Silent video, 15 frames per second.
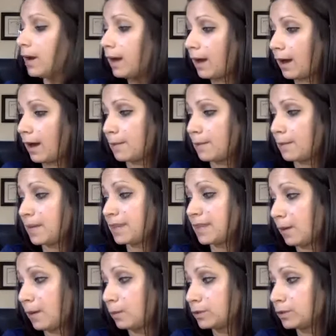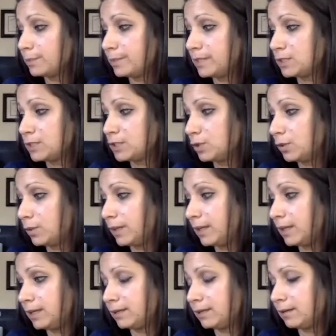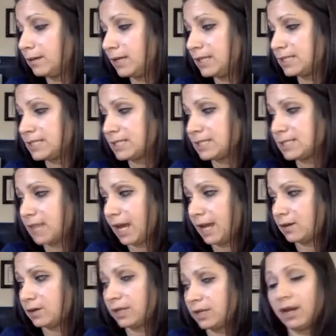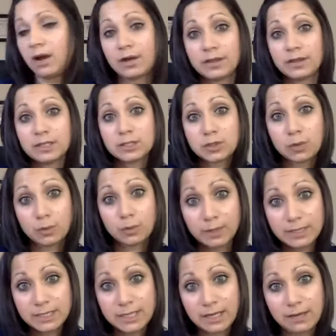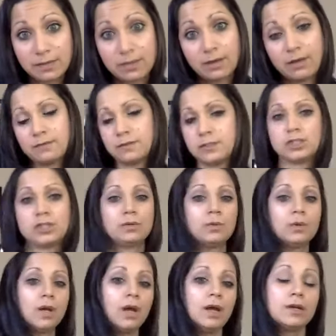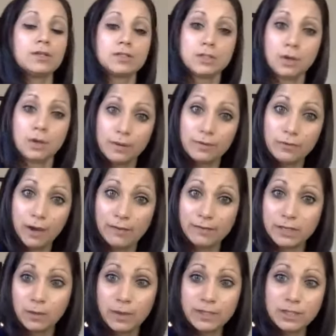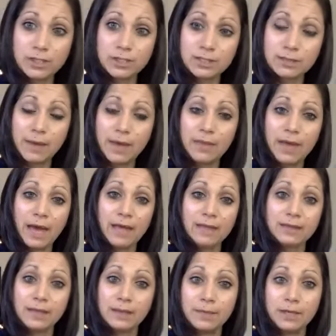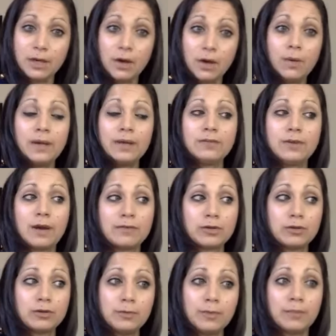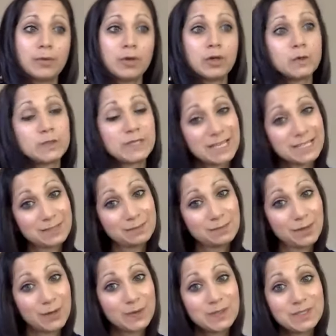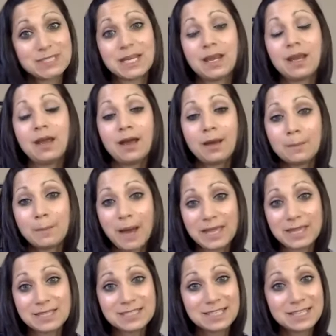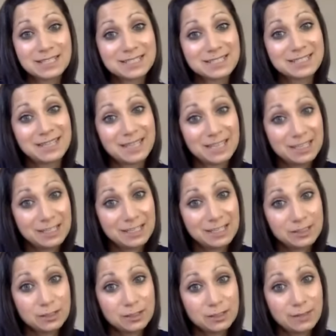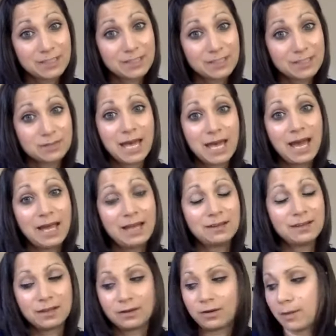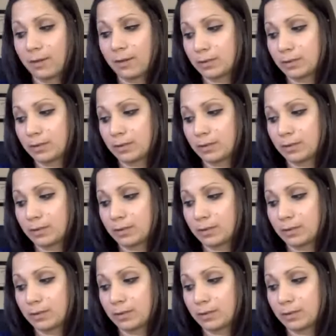And that will be due in its entirety on the 20th of June. So if you have any questions about that, let me know. If you have a group member who doesn't post by the 6th, then too bad, so sad, they're not